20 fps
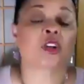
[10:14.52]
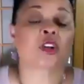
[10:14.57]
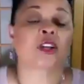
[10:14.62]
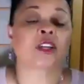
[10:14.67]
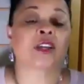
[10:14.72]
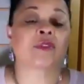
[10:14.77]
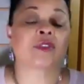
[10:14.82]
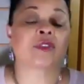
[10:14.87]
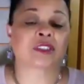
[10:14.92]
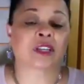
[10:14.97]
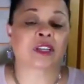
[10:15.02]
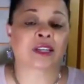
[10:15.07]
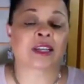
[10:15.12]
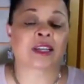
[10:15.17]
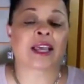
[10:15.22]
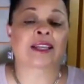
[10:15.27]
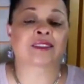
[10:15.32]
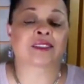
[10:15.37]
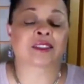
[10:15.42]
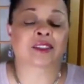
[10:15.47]
going to give us a
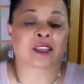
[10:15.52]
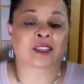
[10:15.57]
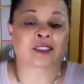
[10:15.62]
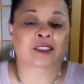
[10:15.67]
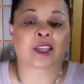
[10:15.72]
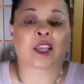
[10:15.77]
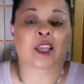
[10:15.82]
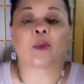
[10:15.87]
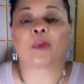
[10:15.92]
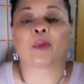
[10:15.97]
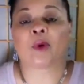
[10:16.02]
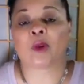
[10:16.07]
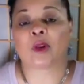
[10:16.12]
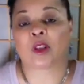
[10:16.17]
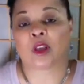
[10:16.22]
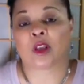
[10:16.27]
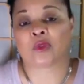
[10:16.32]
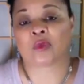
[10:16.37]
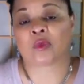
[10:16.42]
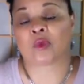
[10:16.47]
classic
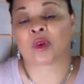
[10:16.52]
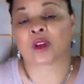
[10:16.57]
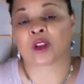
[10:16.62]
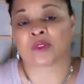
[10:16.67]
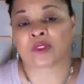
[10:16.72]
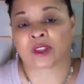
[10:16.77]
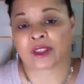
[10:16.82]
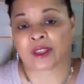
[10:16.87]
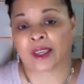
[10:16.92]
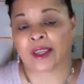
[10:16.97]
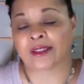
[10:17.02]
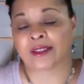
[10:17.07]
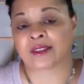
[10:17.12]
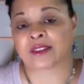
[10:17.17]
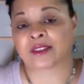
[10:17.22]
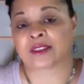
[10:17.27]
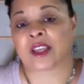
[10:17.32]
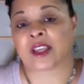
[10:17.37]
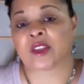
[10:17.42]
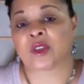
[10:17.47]
example of one of the
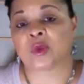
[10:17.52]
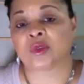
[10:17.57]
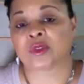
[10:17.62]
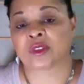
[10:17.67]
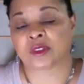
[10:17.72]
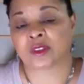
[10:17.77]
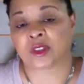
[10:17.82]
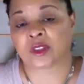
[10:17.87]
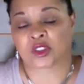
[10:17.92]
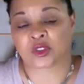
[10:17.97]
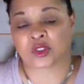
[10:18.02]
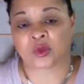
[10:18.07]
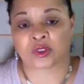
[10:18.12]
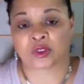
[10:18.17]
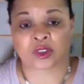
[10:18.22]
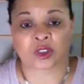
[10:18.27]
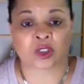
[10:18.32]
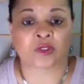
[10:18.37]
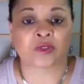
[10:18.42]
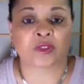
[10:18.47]
cases that you
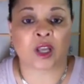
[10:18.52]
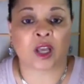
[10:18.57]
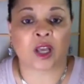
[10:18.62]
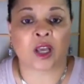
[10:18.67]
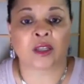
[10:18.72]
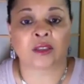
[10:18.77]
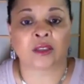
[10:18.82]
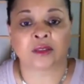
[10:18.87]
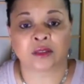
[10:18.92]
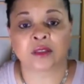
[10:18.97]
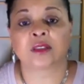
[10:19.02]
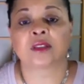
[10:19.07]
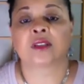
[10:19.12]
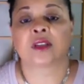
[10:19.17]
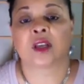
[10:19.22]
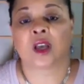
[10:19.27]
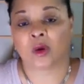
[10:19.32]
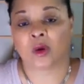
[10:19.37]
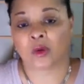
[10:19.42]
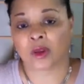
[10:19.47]
served on?
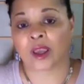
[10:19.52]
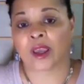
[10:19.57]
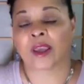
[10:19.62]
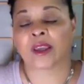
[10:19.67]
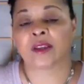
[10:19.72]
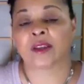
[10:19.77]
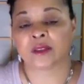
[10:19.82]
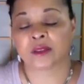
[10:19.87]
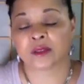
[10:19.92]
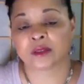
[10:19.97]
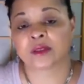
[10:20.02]
Okay.